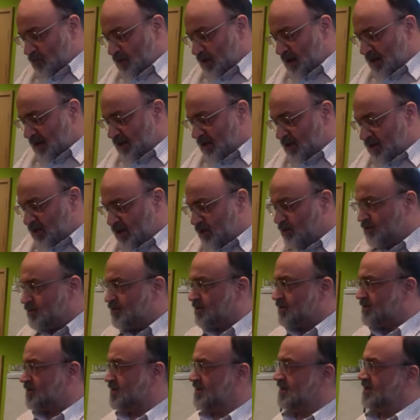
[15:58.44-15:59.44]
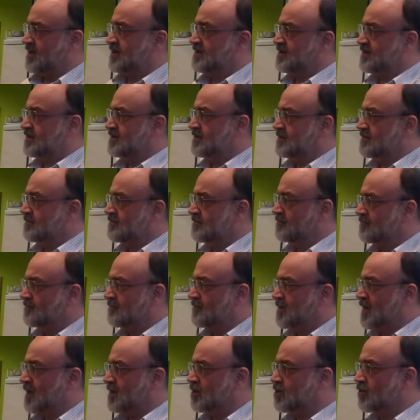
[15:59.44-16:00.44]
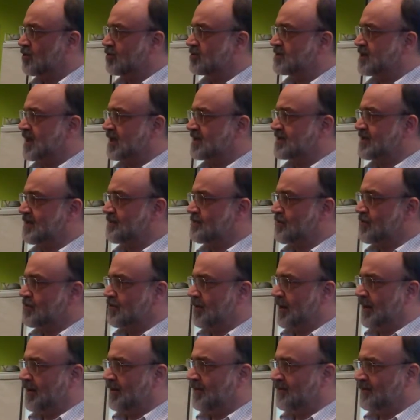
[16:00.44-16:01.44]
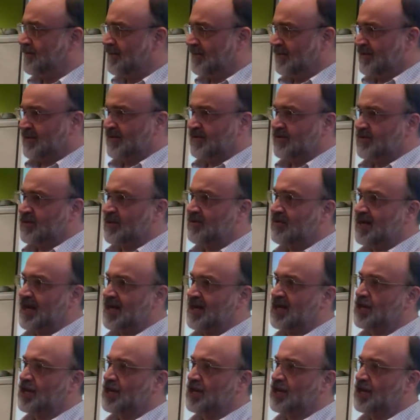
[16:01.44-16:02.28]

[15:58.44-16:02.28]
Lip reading: And it uses this Cortex-M3. So they